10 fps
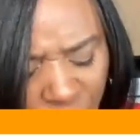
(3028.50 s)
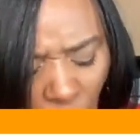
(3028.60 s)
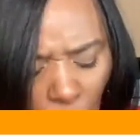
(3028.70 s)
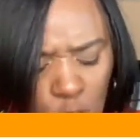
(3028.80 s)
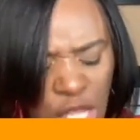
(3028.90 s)

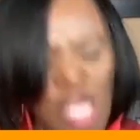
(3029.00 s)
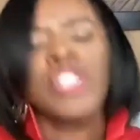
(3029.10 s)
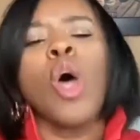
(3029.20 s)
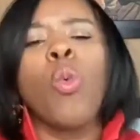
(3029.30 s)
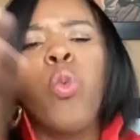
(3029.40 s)
those.
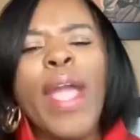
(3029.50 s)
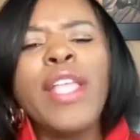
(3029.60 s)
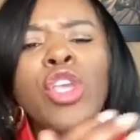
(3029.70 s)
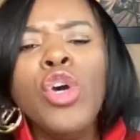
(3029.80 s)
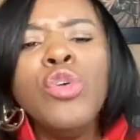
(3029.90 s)
So when
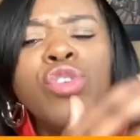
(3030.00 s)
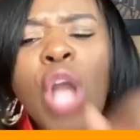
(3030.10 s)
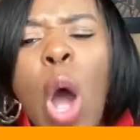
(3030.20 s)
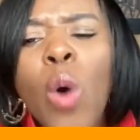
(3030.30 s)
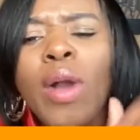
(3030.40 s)
you
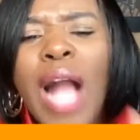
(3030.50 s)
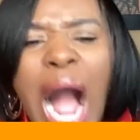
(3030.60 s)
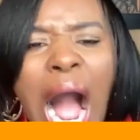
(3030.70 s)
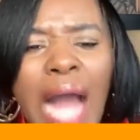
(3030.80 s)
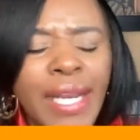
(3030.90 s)
know
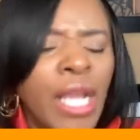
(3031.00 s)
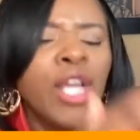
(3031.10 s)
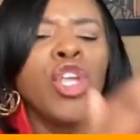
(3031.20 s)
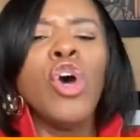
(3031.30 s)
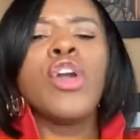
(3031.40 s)
God,
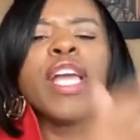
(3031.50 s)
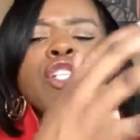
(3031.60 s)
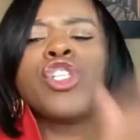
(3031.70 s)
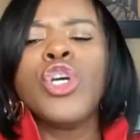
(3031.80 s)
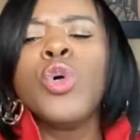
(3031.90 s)
you
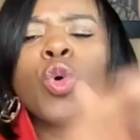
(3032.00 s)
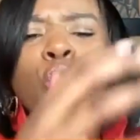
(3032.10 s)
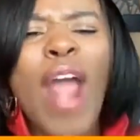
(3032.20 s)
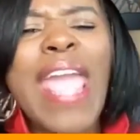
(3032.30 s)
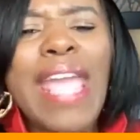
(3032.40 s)
can do
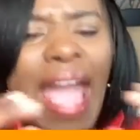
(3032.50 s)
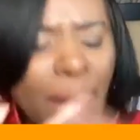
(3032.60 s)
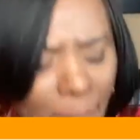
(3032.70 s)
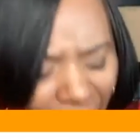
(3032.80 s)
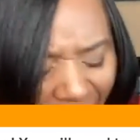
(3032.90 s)
great
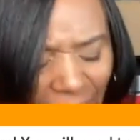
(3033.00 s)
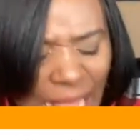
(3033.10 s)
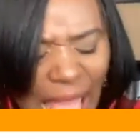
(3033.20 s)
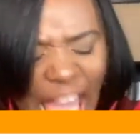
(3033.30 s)
and mighty